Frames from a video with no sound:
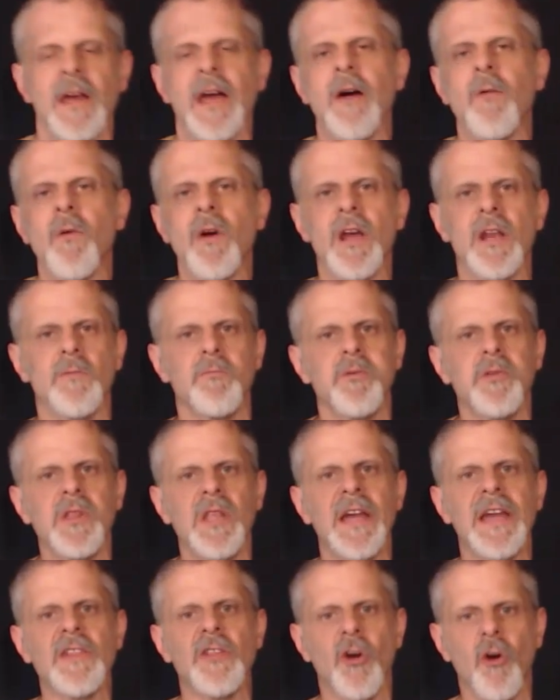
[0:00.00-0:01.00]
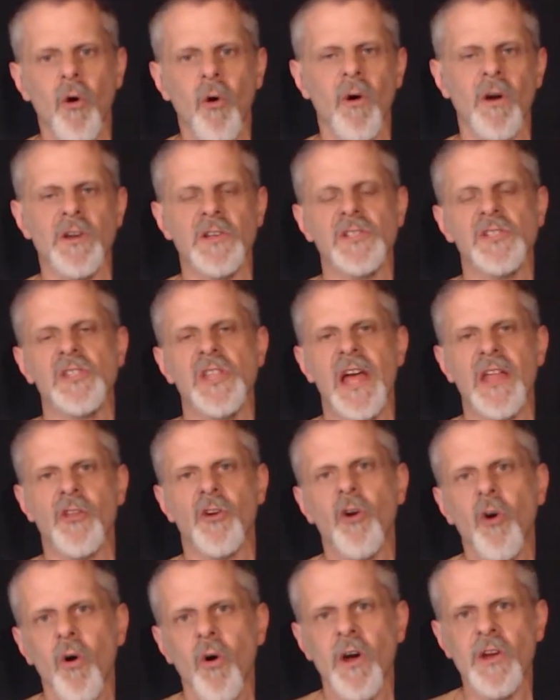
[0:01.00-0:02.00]
and we're going to play the chorus. Now
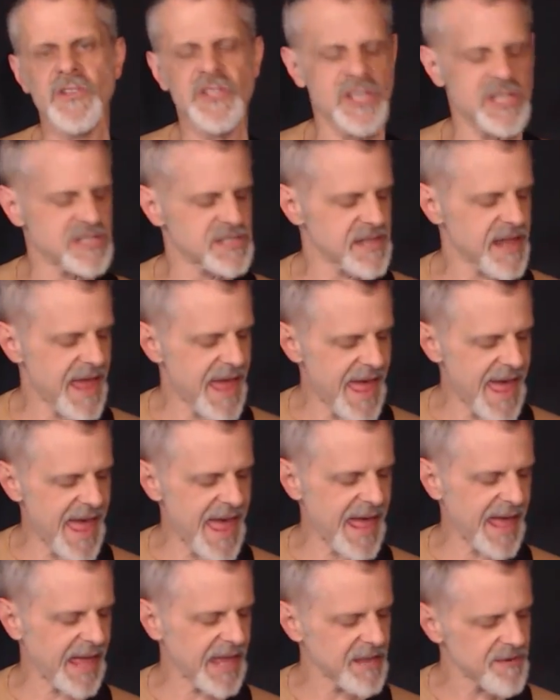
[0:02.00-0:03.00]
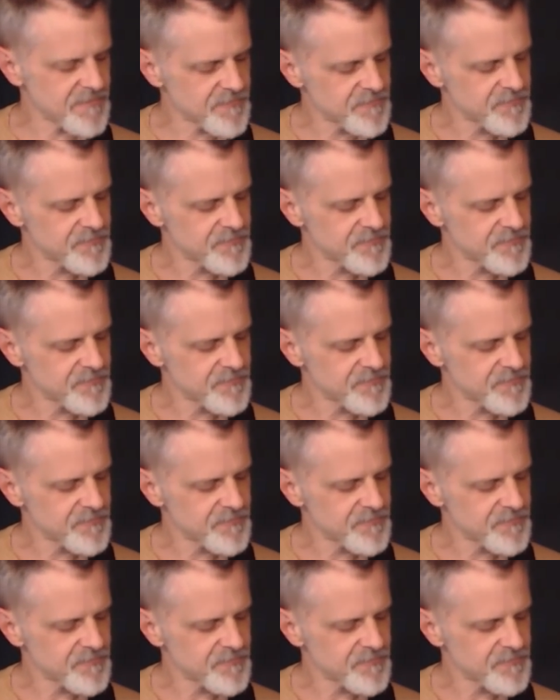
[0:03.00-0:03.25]
the chorus is D,